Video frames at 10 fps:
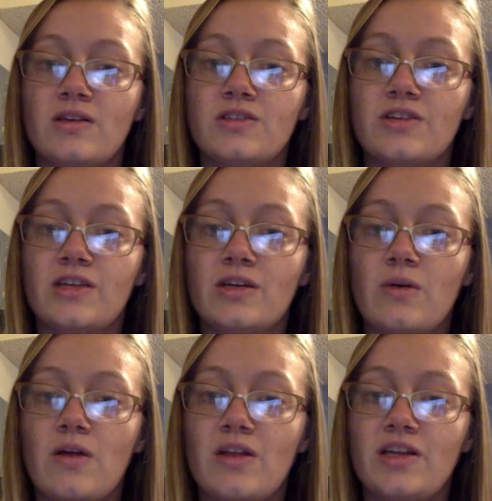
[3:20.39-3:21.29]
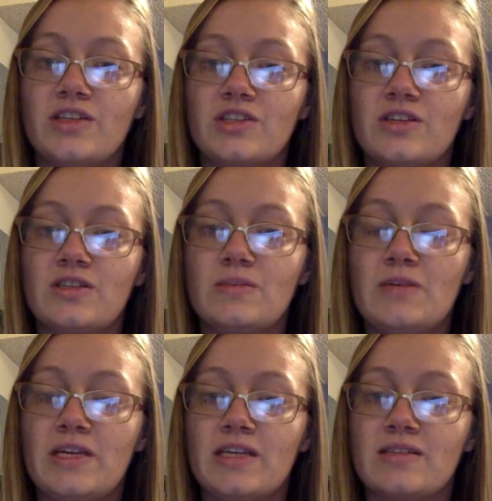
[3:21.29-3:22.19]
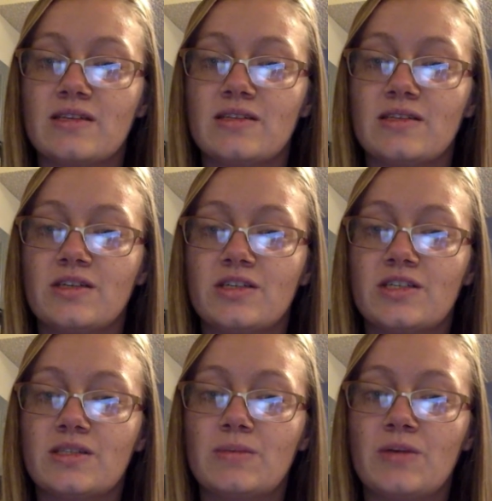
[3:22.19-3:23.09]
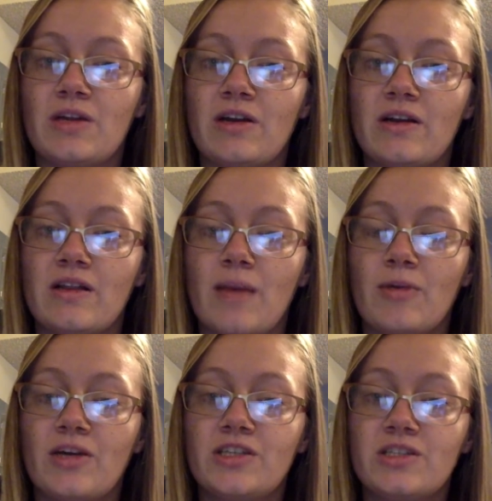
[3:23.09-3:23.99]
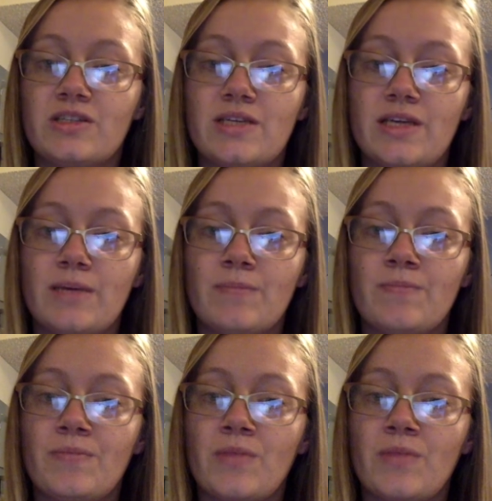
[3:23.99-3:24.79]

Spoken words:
During the quality assurance meetings as an interdisciplinary collaboration team,